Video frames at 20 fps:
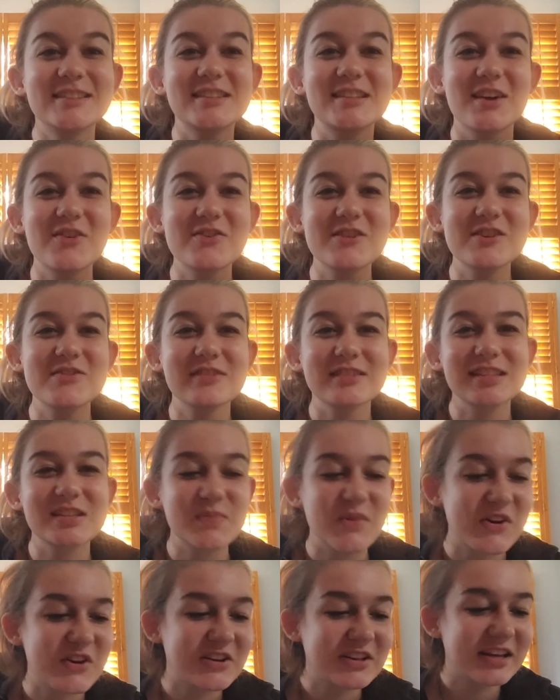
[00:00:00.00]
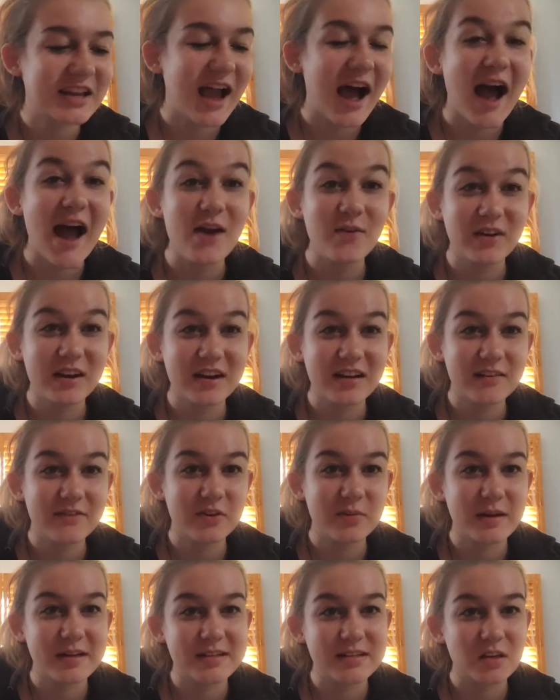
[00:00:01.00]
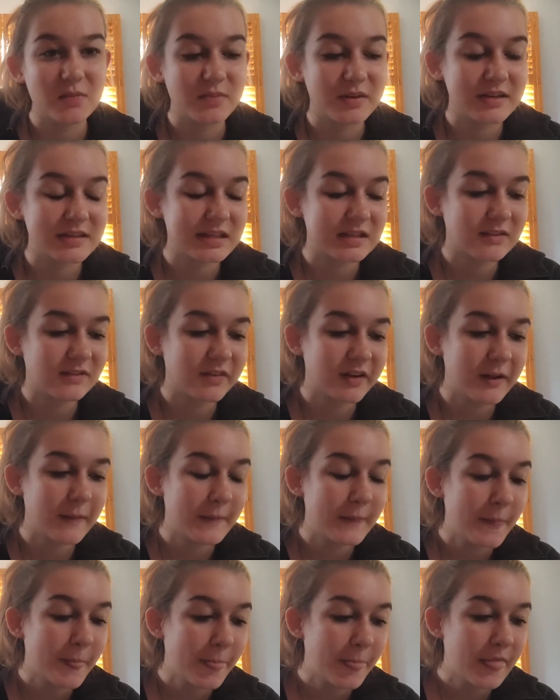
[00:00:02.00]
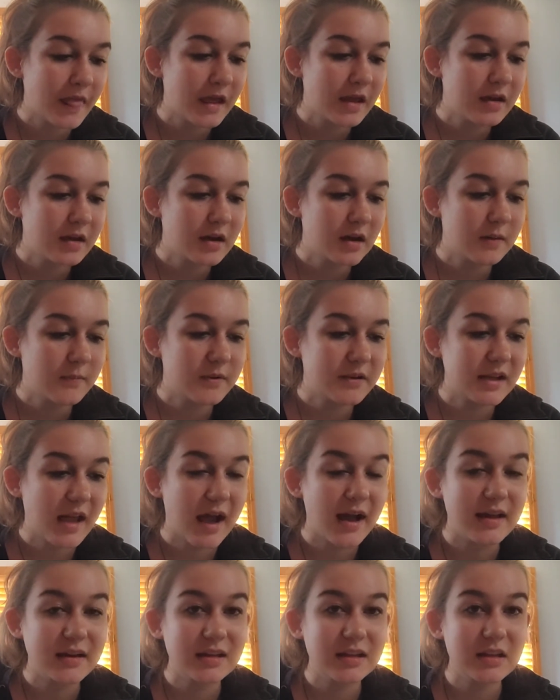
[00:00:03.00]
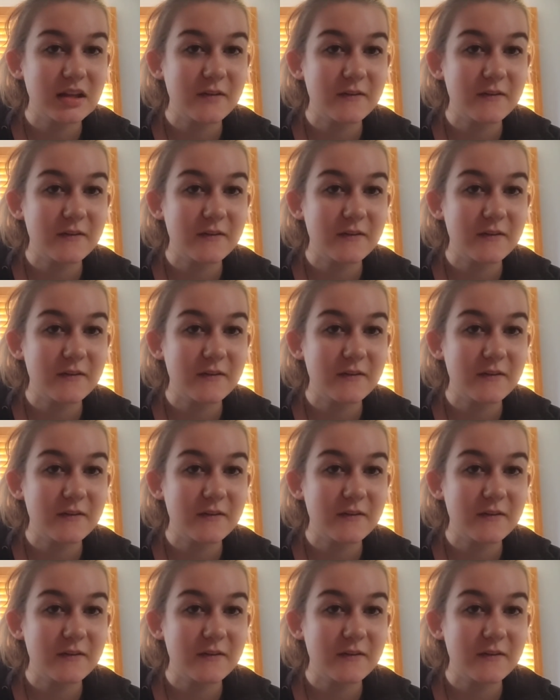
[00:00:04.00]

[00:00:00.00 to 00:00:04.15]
so cute and sparkly. I wanted it for myself, but it didn't fit. But yeah, anything